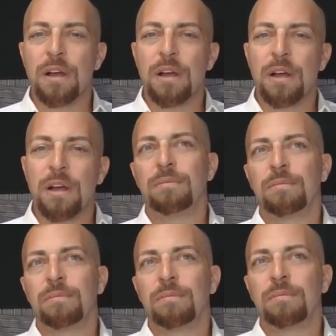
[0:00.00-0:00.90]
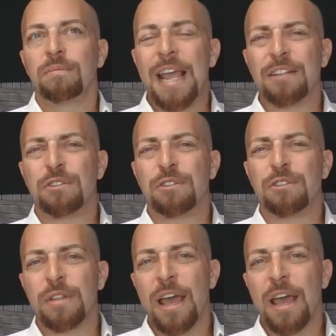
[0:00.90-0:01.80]
Well, to
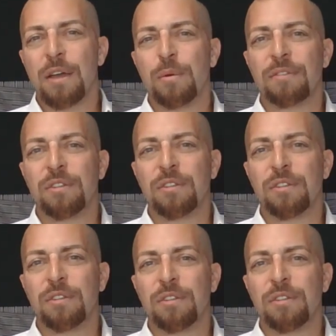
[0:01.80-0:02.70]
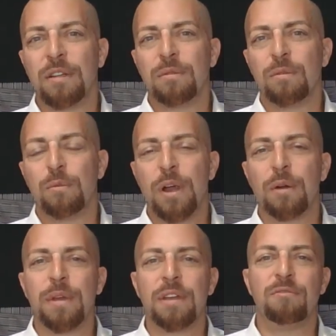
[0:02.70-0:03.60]
answer that, we have to look at
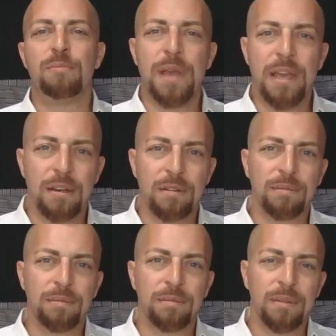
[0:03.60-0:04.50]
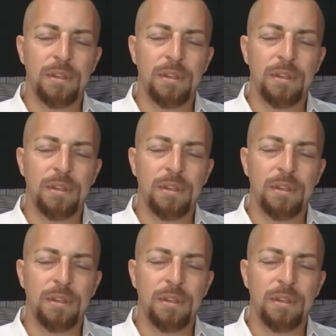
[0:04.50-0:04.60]
where we have been.